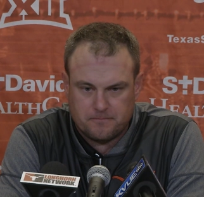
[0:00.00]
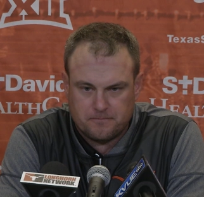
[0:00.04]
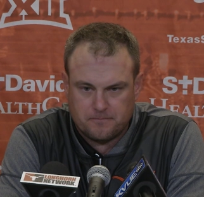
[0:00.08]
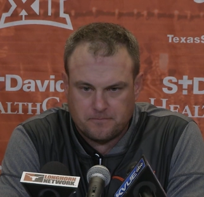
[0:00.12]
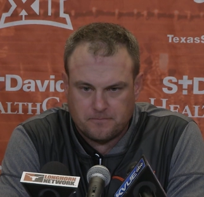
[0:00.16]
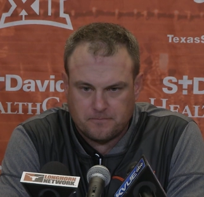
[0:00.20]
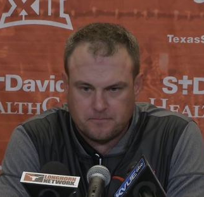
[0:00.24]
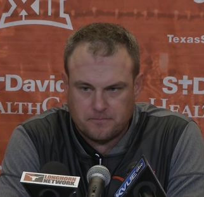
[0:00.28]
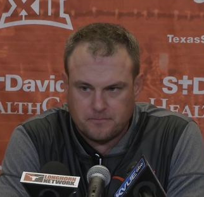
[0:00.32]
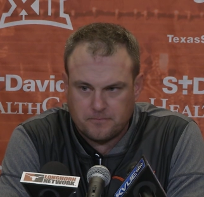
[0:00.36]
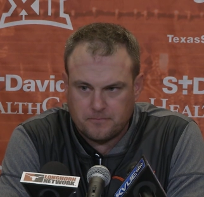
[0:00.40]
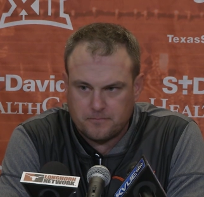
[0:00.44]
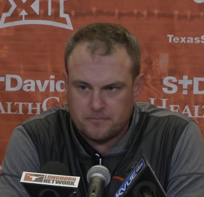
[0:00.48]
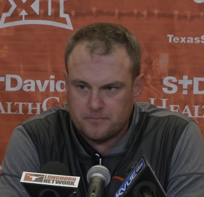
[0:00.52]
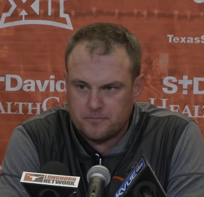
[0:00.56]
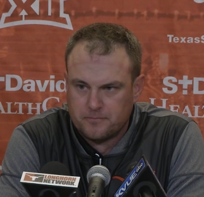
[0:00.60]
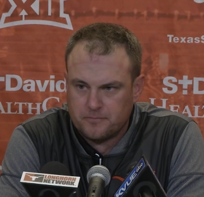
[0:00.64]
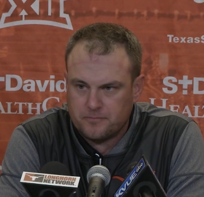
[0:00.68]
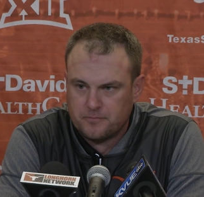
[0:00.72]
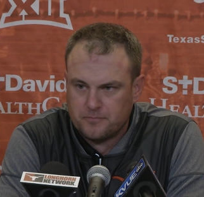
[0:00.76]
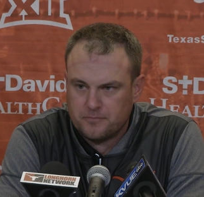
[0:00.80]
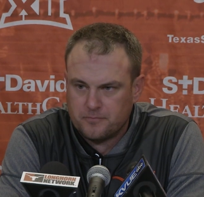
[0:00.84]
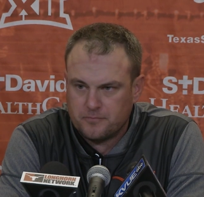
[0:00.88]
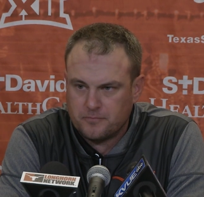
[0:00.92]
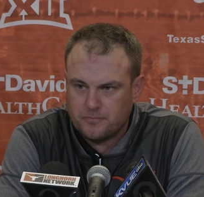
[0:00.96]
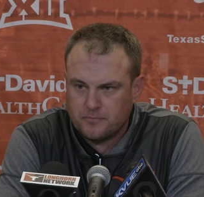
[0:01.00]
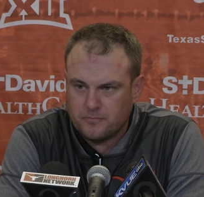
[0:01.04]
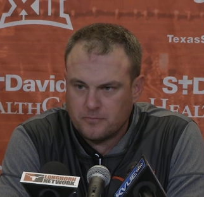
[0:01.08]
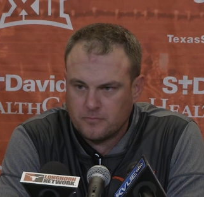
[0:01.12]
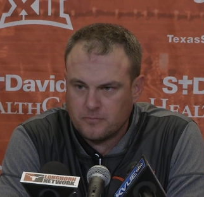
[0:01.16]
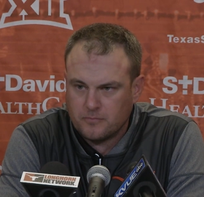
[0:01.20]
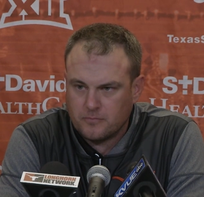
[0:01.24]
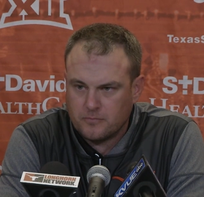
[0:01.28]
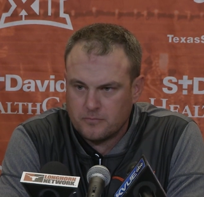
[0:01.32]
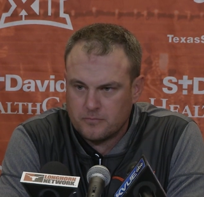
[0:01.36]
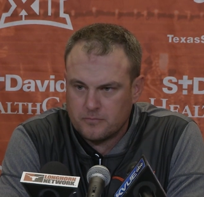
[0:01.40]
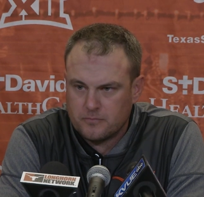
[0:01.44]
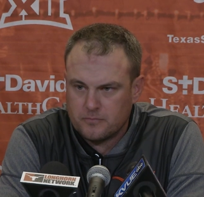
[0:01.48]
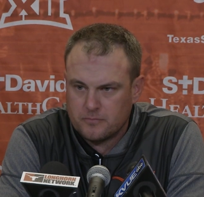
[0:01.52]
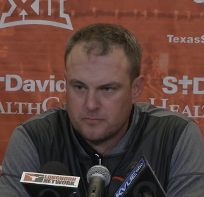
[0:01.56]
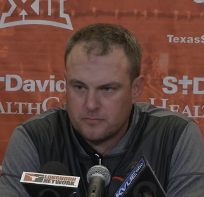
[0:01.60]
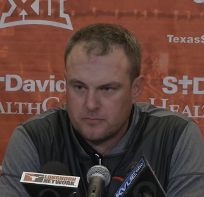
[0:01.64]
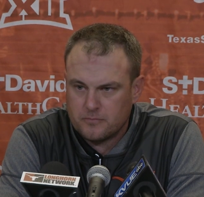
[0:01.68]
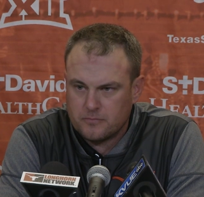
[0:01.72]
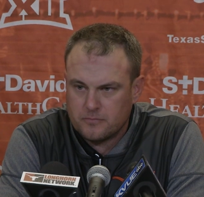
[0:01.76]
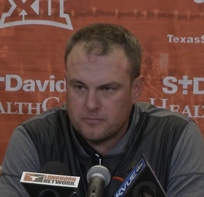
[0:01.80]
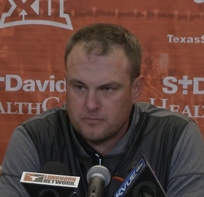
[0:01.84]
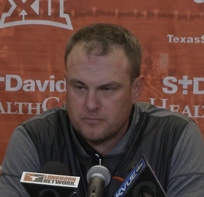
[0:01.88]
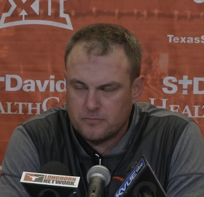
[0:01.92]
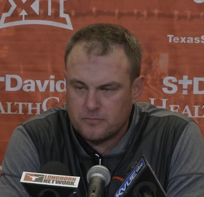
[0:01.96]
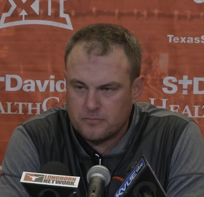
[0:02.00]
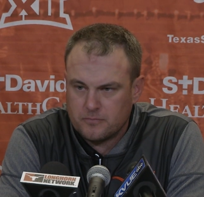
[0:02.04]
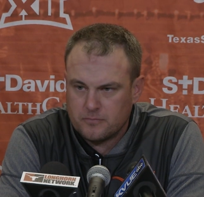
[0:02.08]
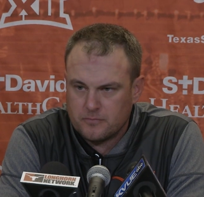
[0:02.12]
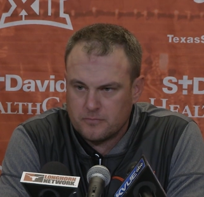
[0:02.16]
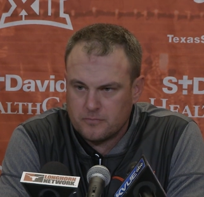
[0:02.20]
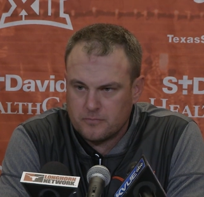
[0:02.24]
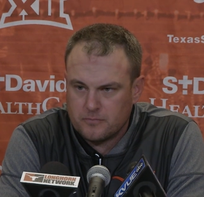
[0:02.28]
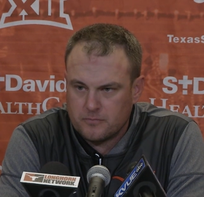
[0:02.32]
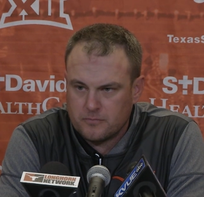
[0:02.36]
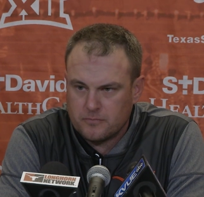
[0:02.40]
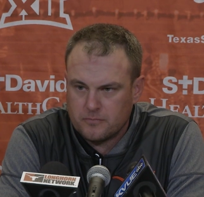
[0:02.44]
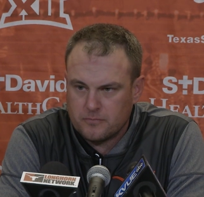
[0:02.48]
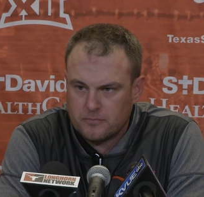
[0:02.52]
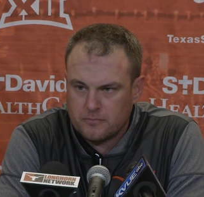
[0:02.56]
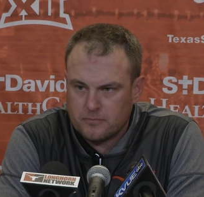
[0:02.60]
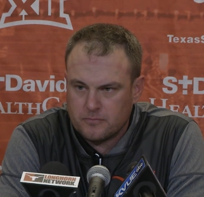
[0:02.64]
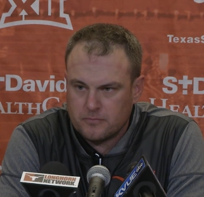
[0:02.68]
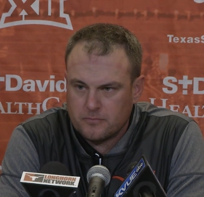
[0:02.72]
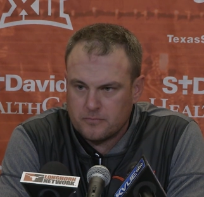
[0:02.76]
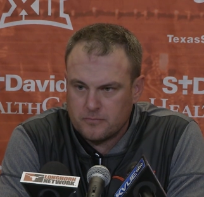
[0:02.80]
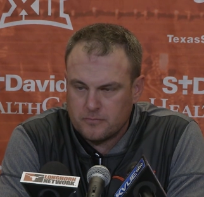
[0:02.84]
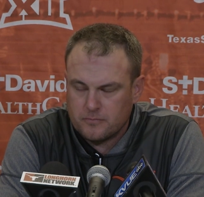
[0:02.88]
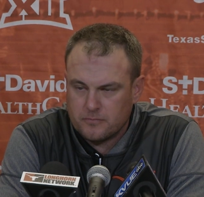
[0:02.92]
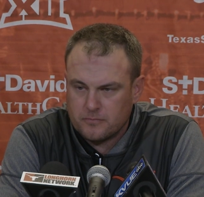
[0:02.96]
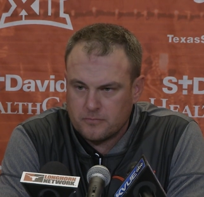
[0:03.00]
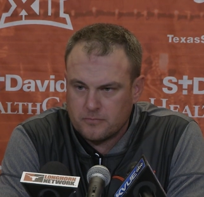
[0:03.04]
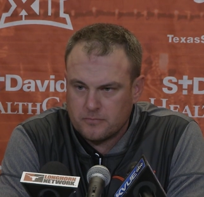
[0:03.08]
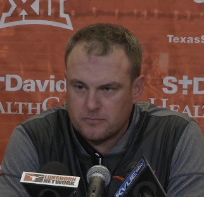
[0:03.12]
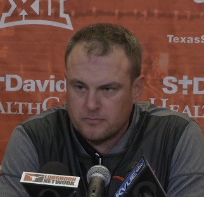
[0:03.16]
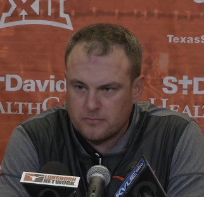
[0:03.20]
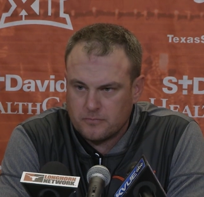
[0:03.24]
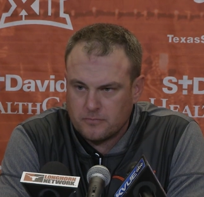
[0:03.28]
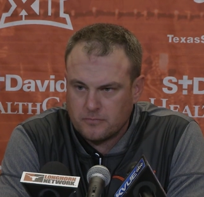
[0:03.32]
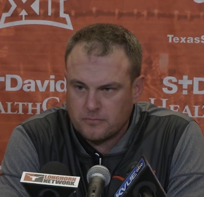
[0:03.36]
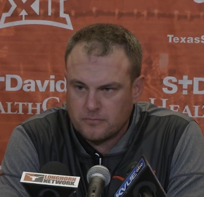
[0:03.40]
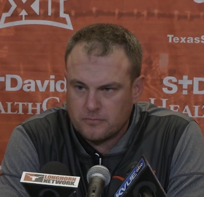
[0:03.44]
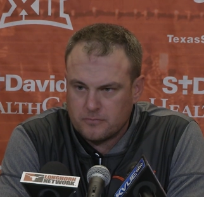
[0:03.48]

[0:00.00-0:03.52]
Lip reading: (silence)